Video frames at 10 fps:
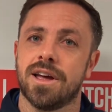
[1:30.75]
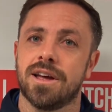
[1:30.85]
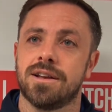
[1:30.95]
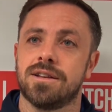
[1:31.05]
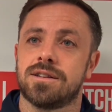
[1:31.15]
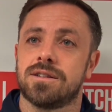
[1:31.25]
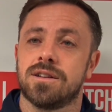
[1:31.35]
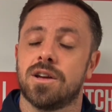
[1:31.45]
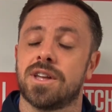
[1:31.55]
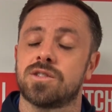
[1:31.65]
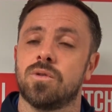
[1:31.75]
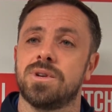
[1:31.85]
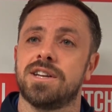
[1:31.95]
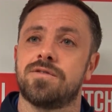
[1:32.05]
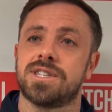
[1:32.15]
and that's what we
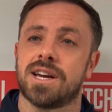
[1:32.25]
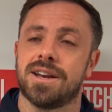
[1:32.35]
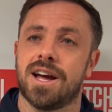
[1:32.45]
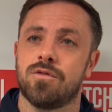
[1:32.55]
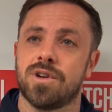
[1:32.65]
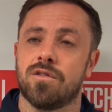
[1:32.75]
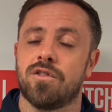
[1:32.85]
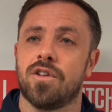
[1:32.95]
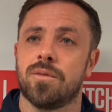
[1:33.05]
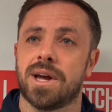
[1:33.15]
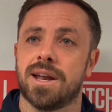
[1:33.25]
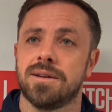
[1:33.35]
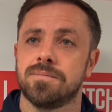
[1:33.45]
did for second half. We outfought them again.